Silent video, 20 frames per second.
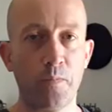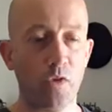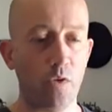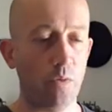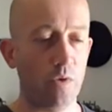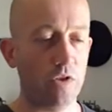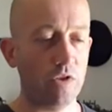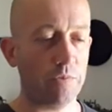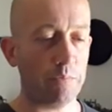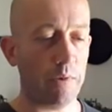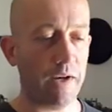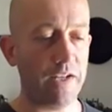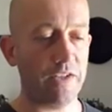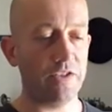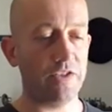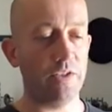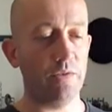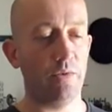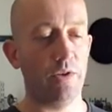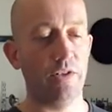whereas
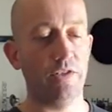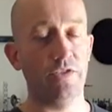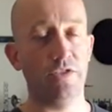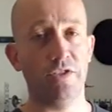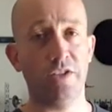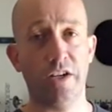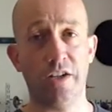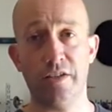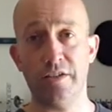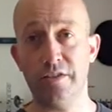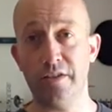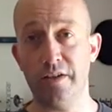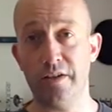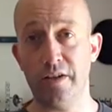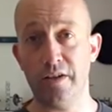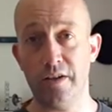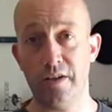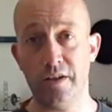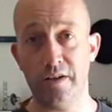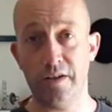plastic ones are done
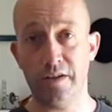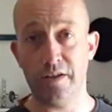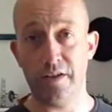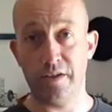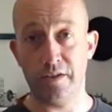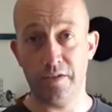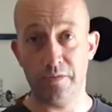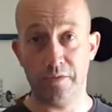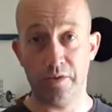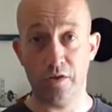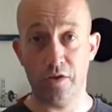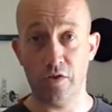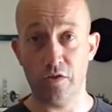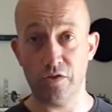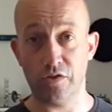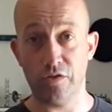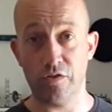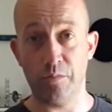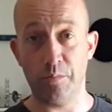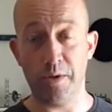in
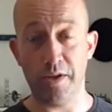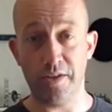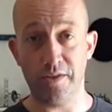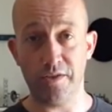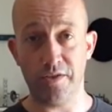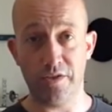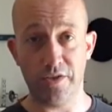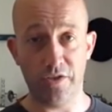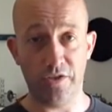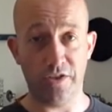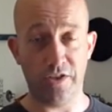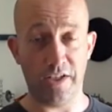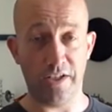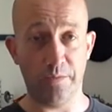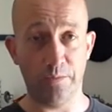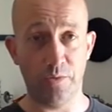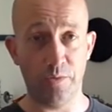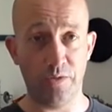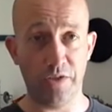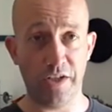lots of bits and you stick
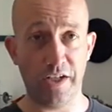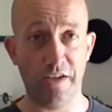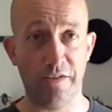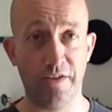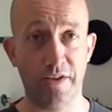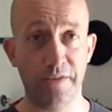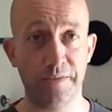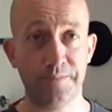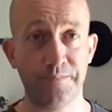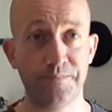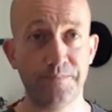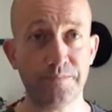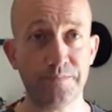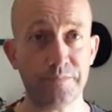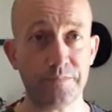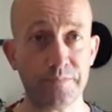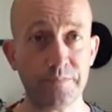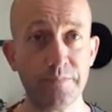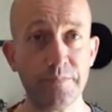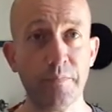them all together.
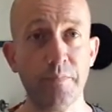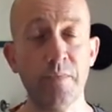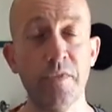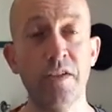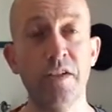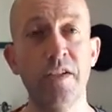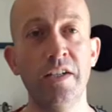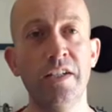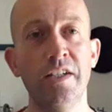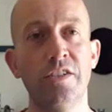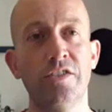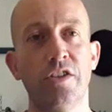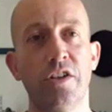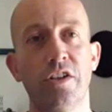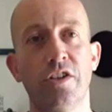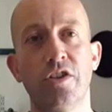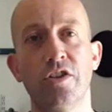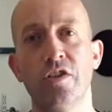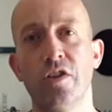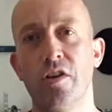So you
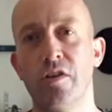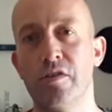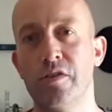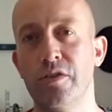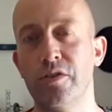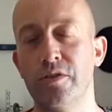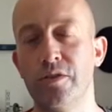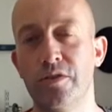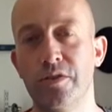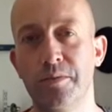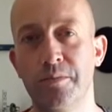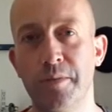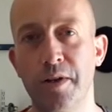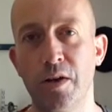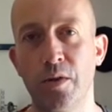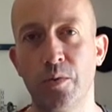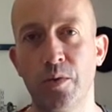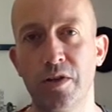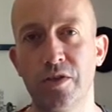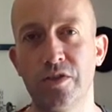could argue that
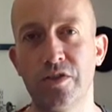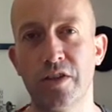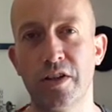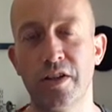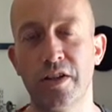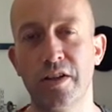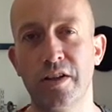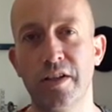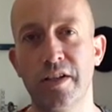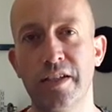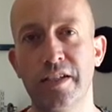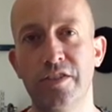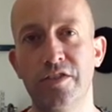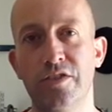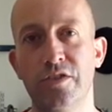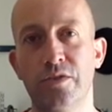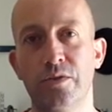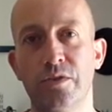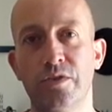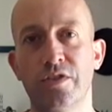metal ones are
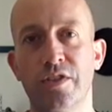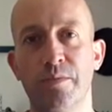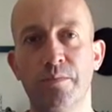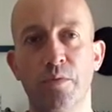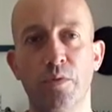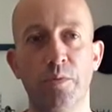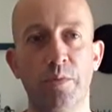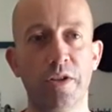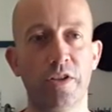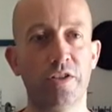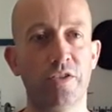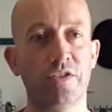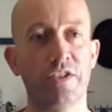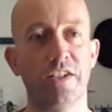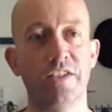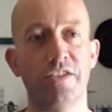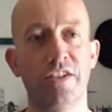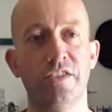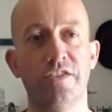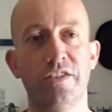easier to assemble because
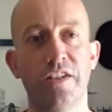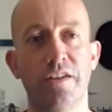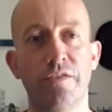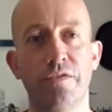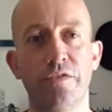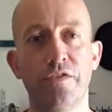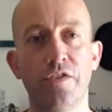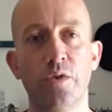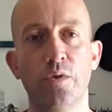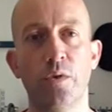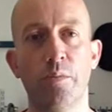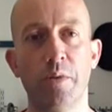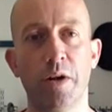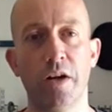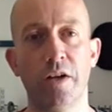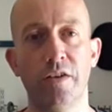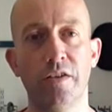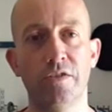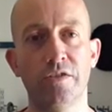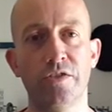they tend to have fewer
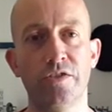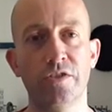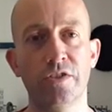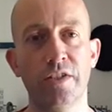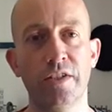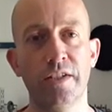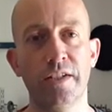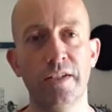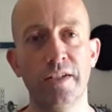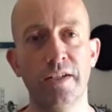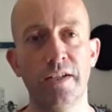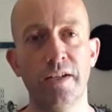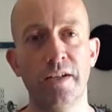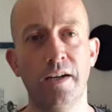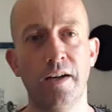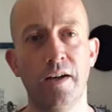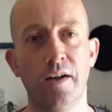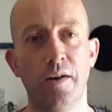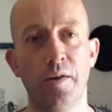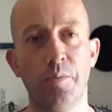parts.
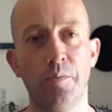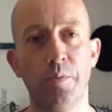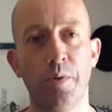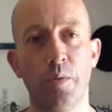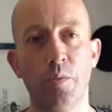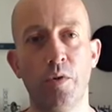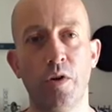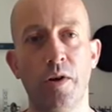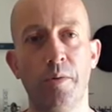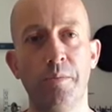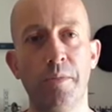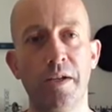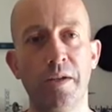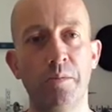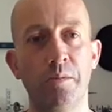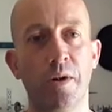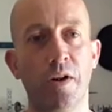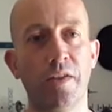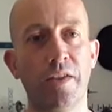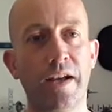But what I mean
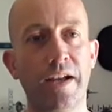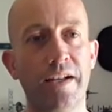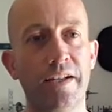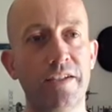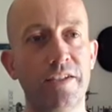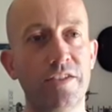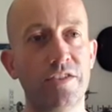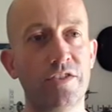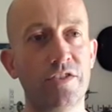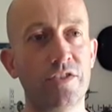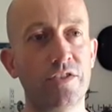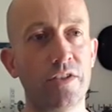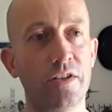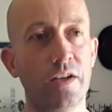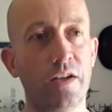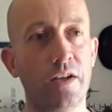by that is